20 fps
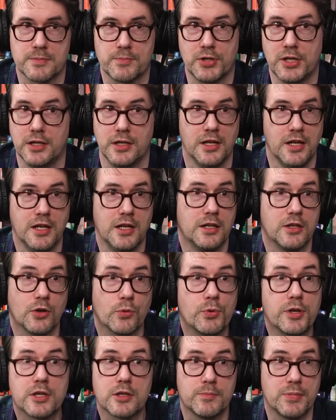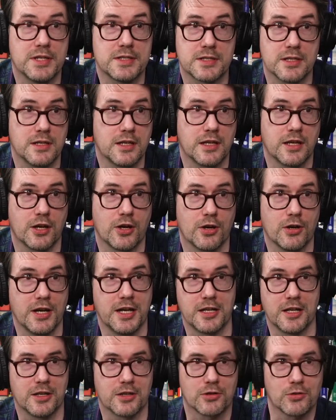But, you know, we could be sitting here
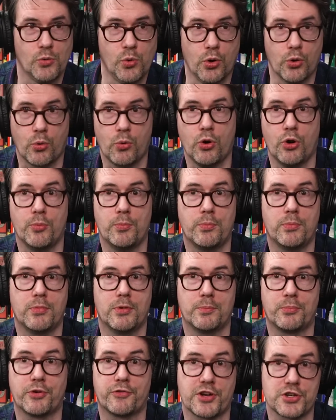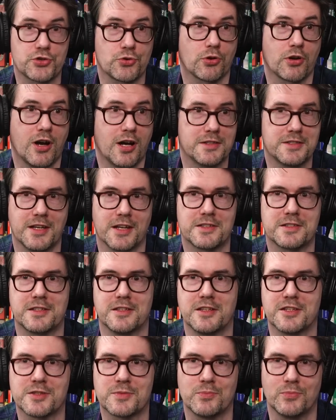in a quote unquote a professional context in
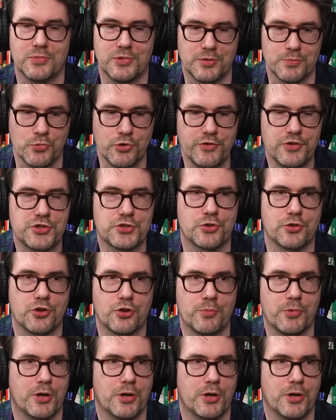this movie studio,